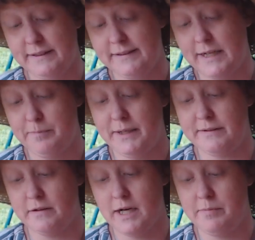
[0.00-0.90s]
campaigns
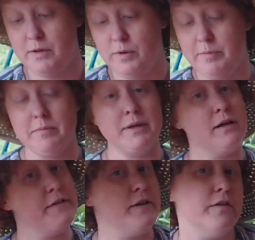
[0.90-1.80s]
are aimed at women
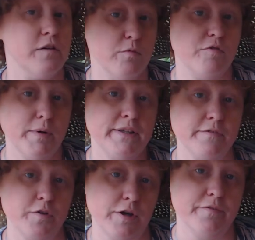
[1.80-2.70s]
because there's a movement
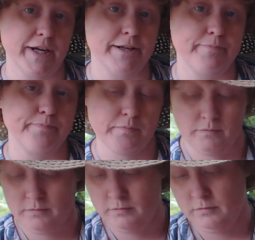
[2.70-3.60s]
afoot, Van.
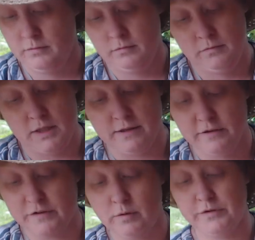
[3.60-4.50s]
And
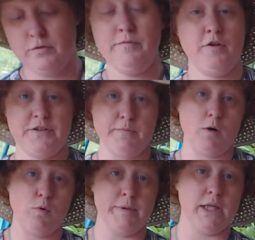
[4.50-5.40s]
there's always room for a smart
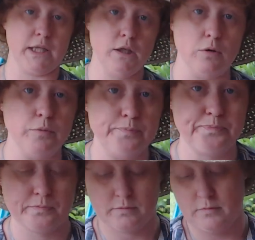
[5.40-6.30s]
woman like you.
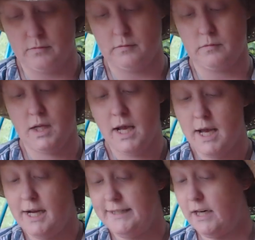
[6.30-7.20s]

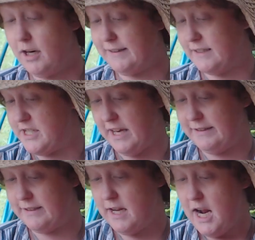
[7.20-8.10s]
Dare I
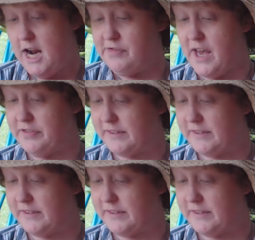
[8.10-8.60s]
suggest that this